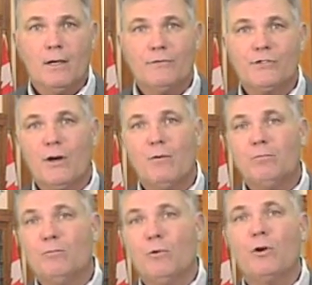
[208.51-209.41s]
If
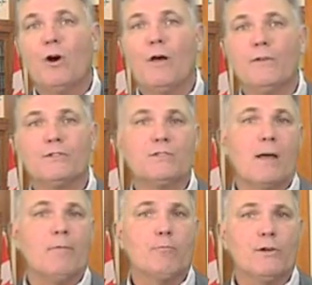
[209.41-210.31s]
so, we'll call this
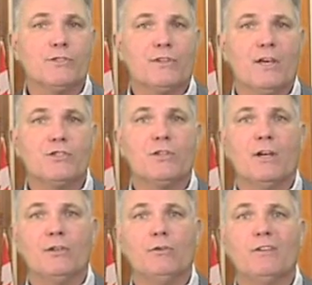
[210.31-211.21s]
type of
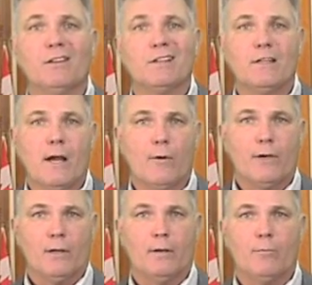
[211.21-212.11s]
presentation a
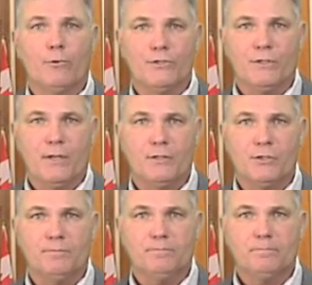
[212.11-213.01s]
utilitarian
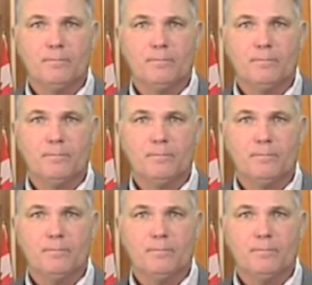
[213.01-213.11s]
presentation.